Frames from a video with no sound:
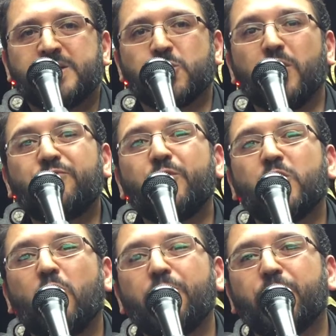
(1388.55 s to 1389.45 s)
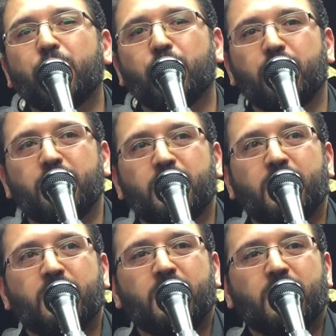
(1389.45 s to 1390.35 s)
So if we go
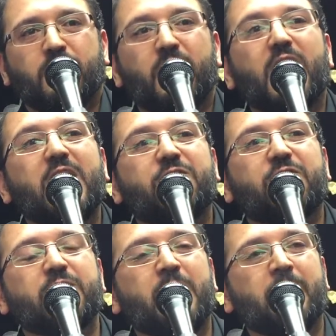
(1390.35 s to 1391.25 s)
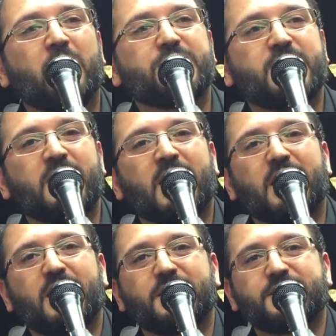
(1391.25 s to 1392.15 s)
through the life of Imam al-Hussein
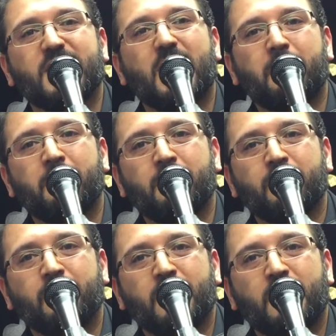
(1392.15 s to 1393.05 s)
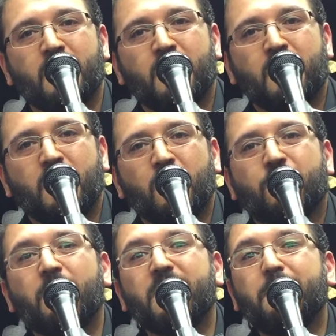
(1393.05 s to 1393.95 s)
alayhi salam,
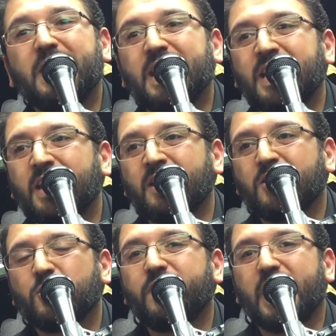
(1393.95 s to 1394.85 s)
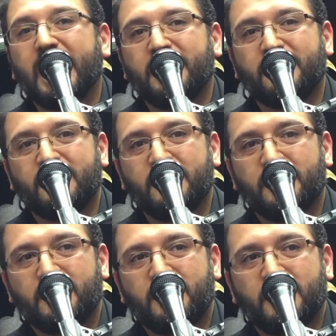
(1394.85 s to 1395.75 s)
from the beginning to the end,
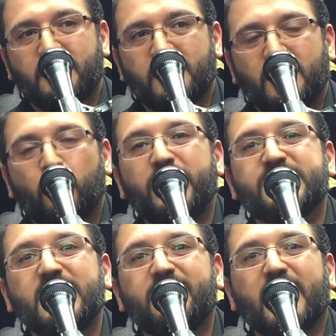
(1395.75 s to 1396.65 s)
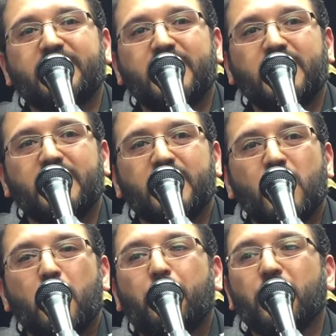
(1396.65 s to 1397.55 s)
we see that he
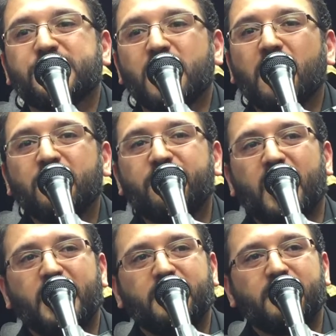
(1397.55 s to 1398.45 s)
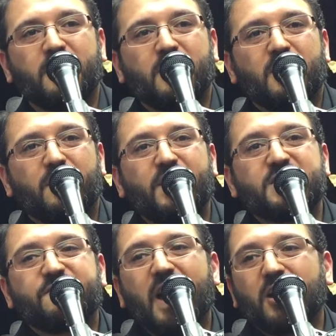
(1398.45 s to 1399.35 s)
personified
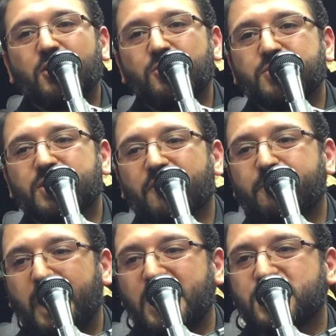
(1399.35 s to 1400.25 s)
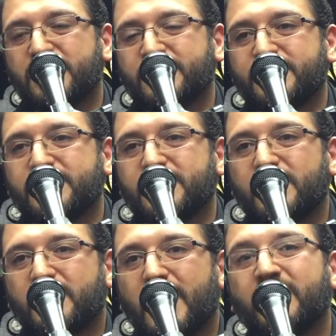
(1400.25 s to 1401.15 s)
these values of patience
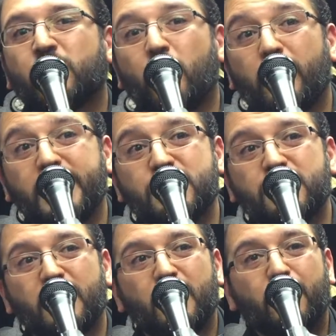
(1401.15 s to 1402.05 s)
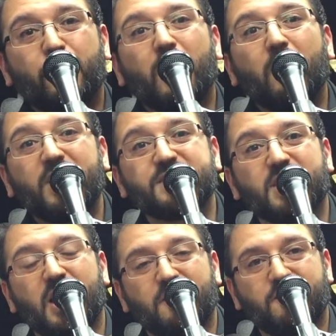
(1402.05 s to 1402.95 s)
and courage throughout
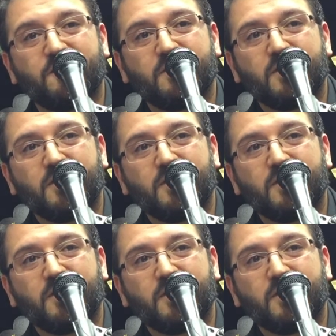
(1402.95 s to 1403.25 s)
his life.